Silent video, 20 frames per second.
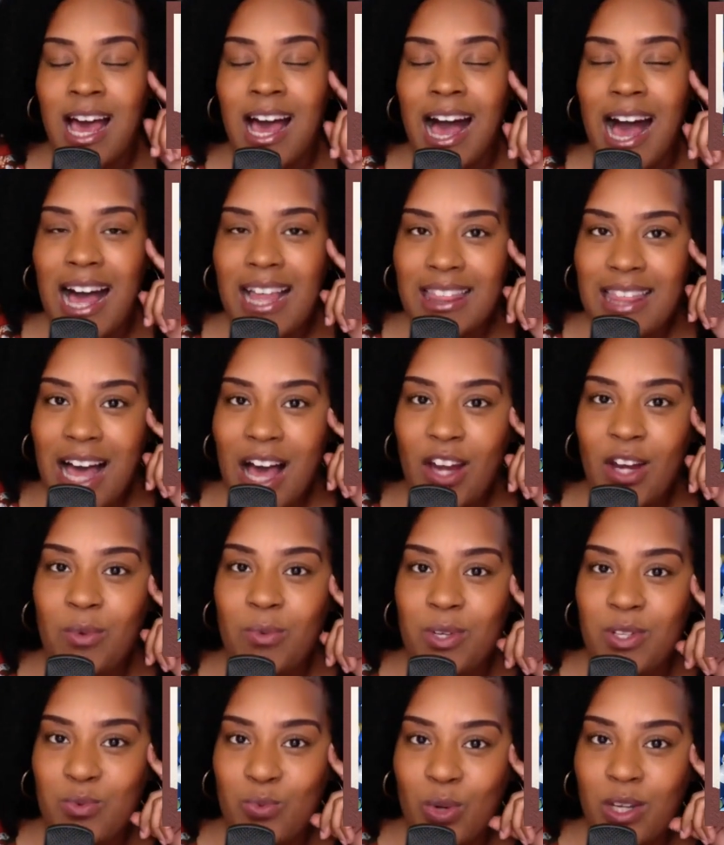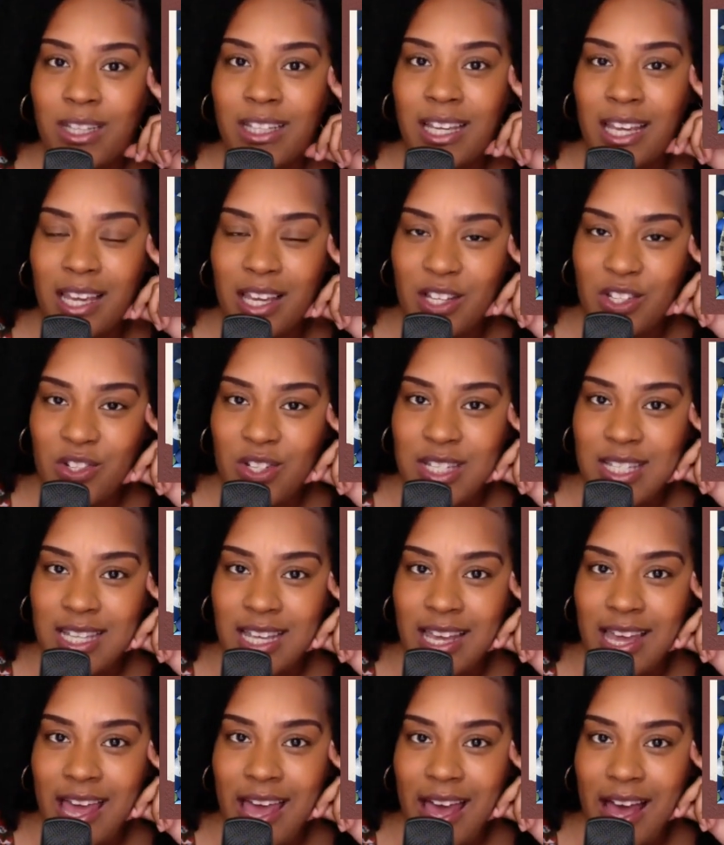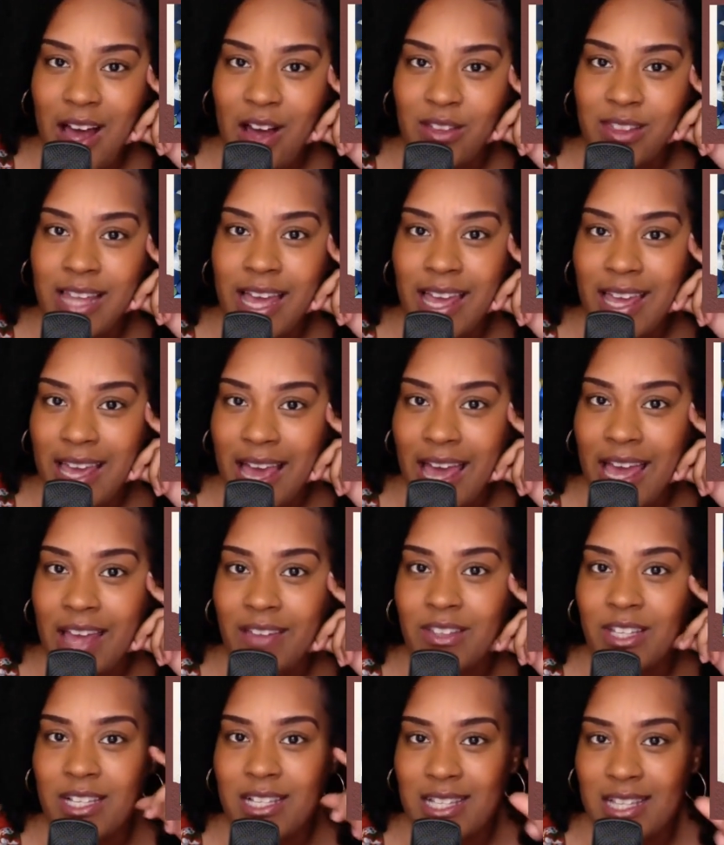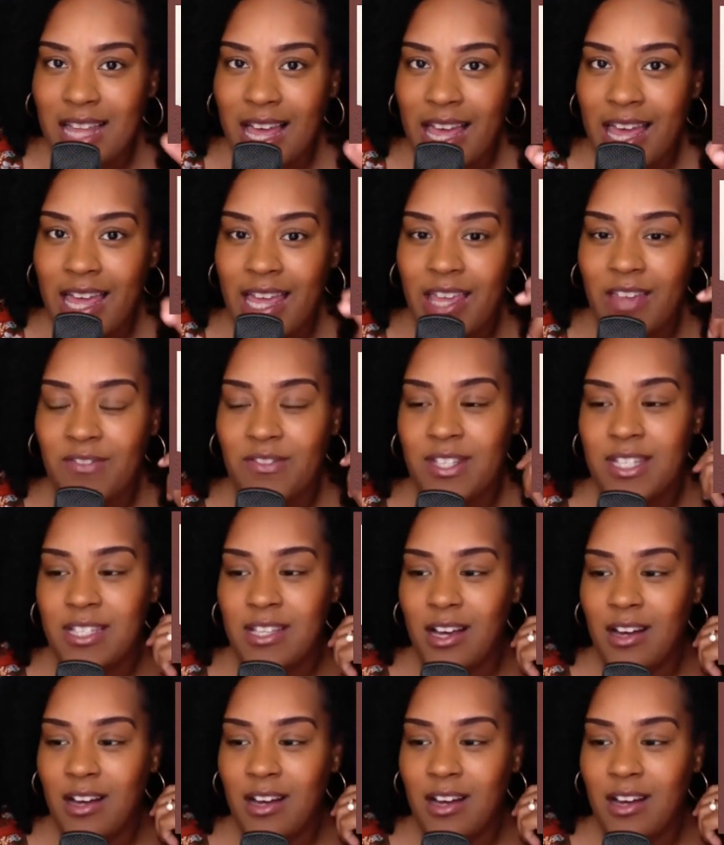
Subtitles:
I thought it was really interesting how they gave the slaves